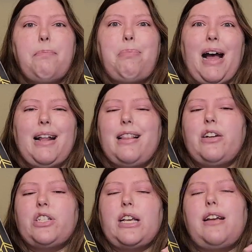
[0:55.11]
But
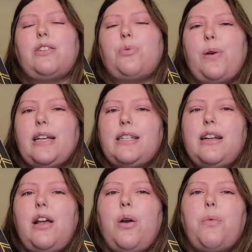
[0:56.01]
there's like a twist
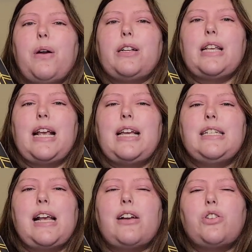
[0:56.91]
where it's like
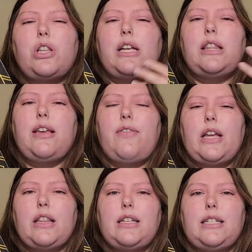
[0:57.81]
he's actually
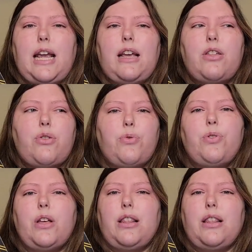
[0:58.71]
living the day through the